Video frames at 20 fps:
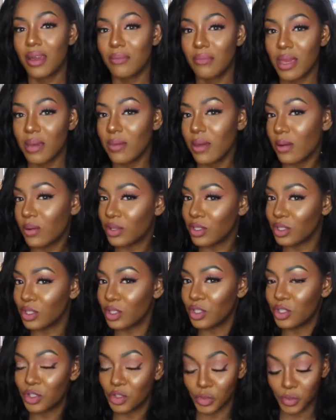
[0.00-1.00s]
Maybe I was
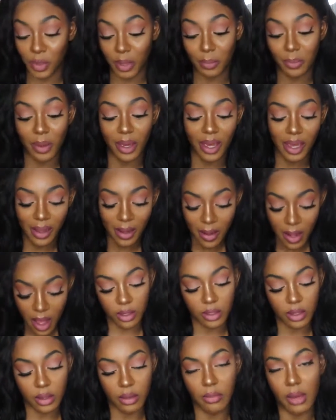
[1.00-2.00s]
just stripping,
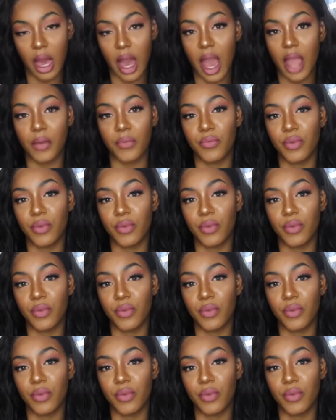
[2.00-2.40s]
but I